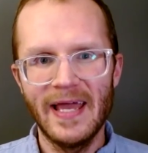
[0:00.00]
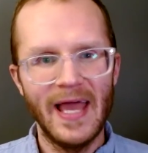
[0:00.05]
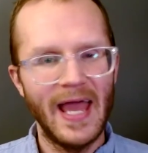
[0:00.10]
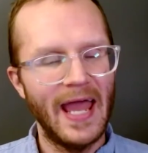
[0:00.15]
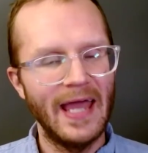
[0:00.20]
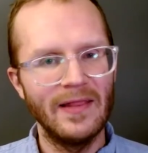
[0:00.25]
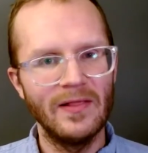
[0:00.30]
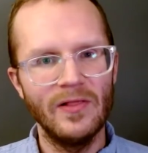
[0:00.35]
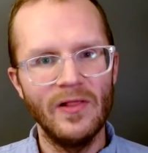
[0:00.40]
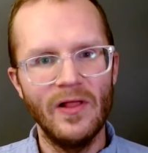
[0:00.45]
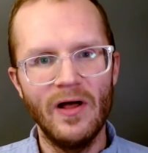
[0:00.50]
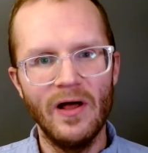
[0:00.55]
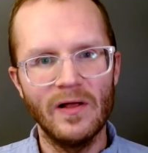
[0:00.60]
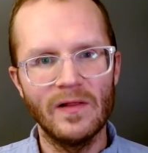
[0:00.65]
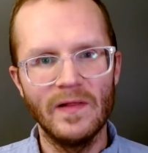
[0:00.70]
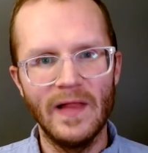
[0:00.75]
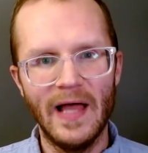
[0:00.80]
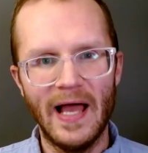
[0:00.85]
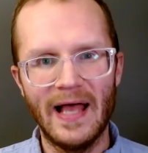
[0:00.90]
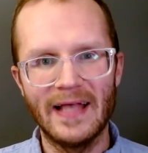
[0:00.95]
at long
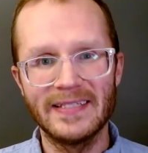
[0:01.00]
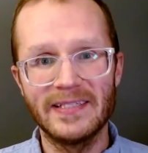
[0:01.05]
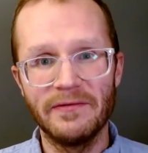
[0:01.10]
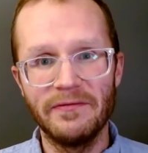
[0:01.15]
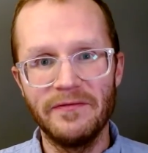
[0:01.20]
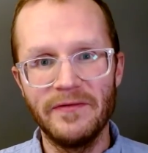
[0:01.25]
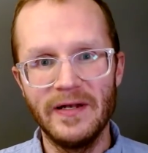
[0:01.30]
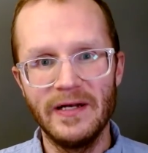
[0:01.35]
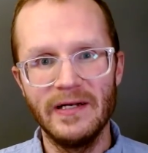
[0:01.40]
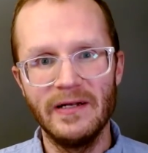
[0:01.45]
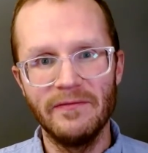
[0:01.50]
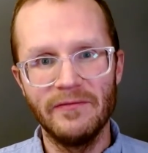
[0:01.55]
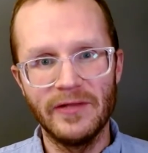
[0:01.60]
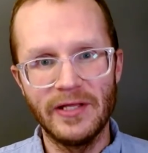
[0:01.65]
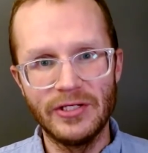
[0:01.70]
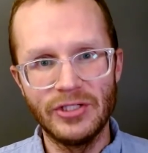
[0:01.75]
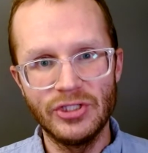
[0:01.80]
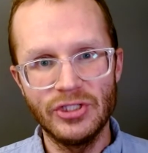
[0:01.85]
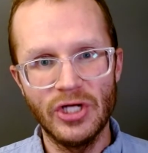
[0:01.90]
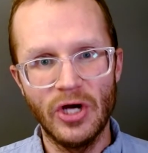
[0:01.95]
last,
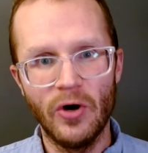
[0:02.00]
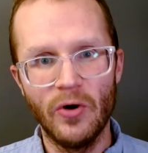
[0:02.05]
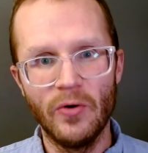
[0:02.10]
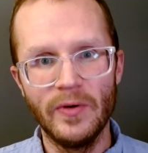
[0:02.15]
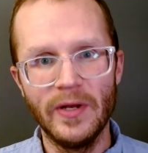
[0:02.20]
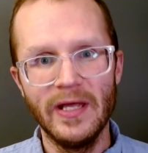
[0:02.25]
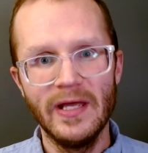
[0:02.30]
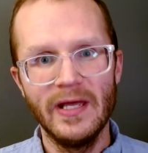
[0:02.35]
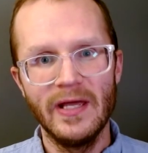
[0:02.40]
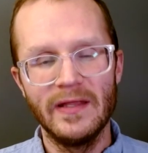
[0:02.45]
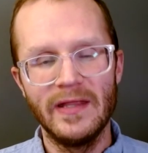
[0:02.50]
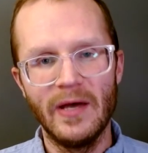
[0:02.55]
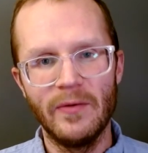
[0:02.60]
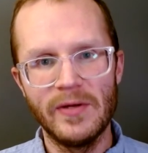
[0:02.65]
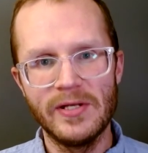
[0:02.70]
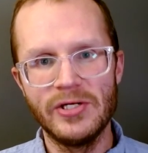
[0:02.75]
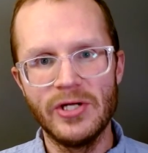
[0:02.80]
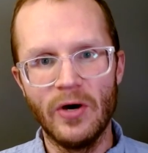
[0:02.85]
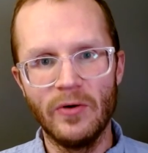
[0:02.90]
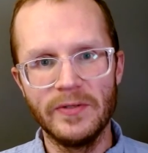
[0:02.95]
definitively shown that we
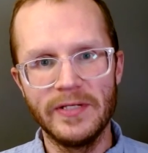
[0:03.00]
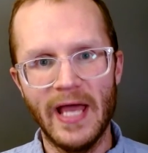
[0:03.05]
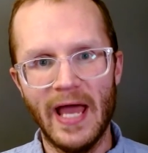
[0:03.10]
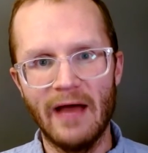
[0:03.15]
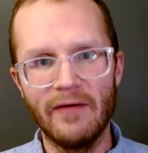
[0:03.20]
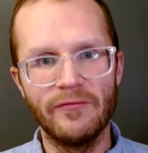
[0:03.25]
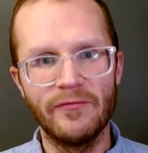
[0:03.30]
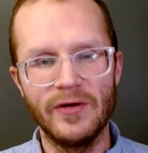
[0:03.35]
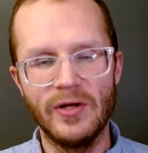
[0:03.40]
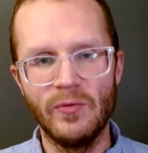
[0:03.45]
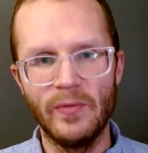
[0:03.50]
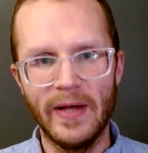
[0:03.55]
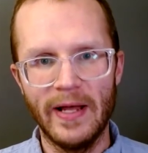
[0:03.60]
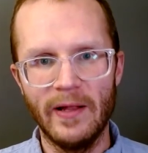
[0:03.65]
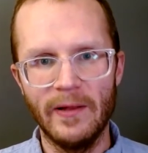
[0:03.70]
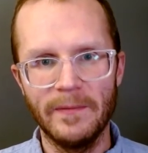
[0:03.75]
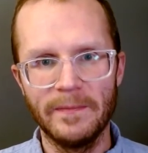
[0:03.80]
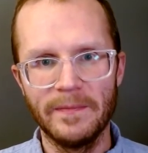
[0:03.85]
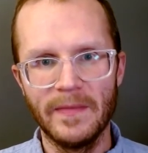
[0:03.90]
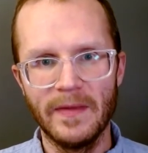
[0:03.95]
don't have free
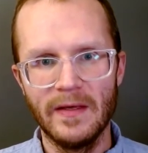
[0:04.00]
will.